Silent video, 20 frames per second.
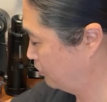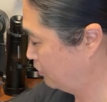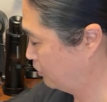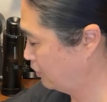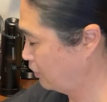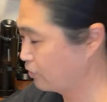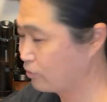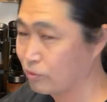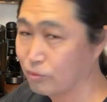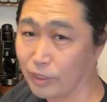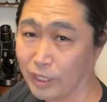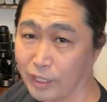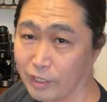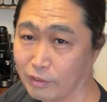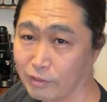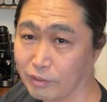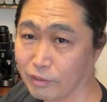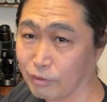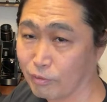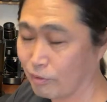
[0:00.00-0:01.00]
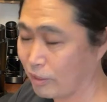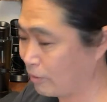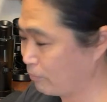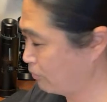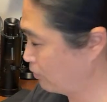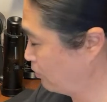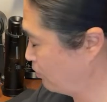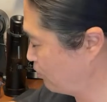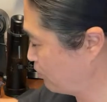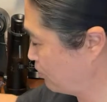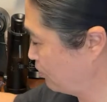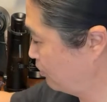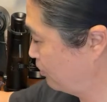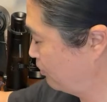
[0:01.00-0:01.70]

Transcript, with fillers: Let's do 18 gram dose.